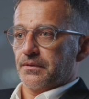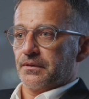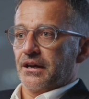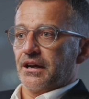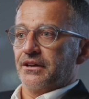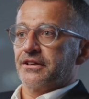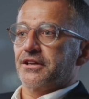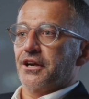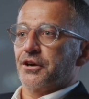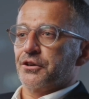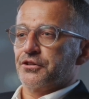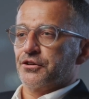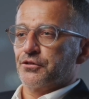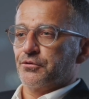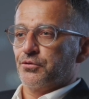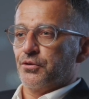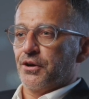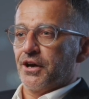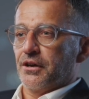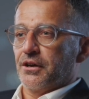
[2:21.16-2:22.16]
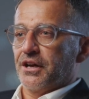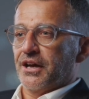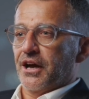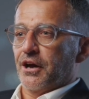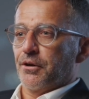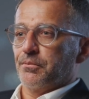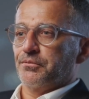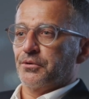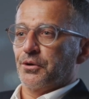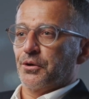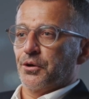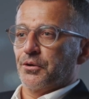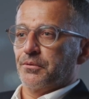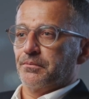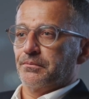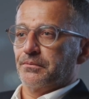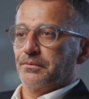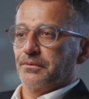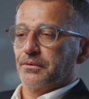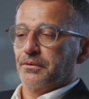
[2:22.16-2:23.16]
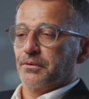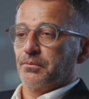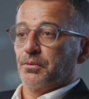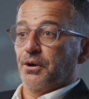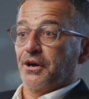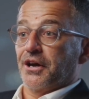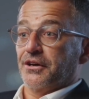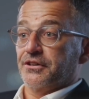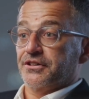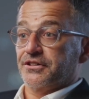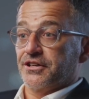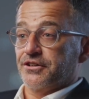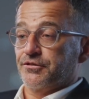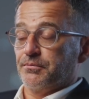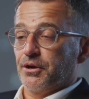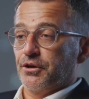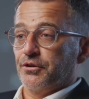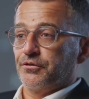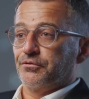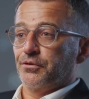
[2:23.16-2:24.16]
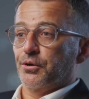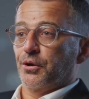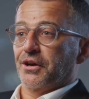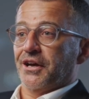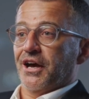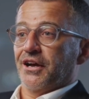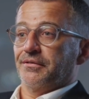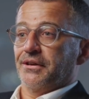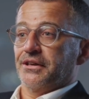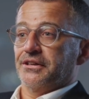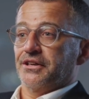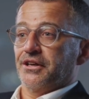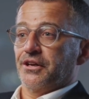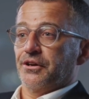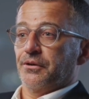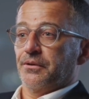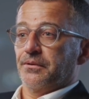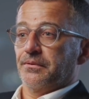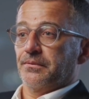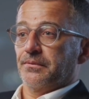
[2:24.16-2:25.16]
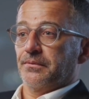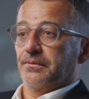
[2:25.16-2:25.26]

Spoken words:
That sounds really helpful. What else does Book 4 dive into?